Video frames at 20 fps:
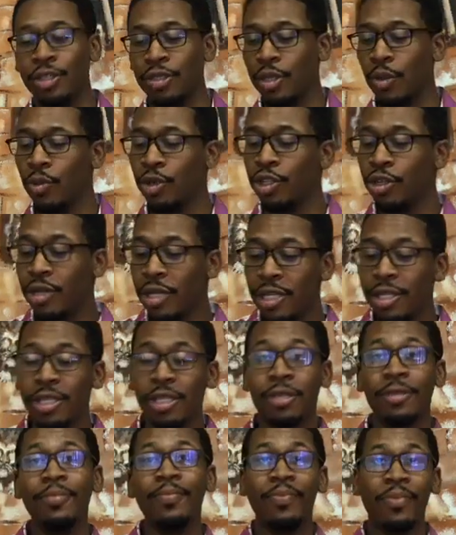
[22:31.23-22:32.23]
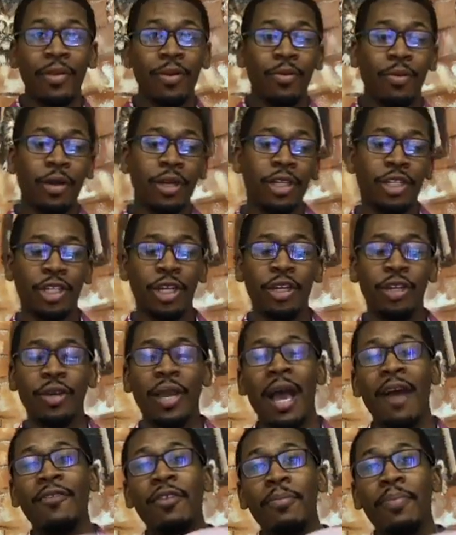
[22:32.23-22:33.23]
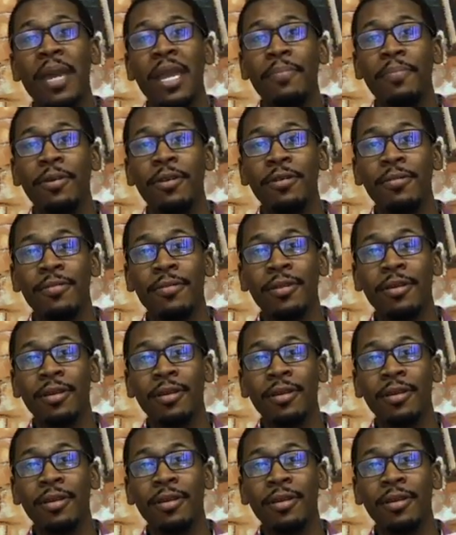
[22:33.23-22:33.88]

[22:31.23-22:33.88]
So what you're going to do, we're going to show you. You have your paper,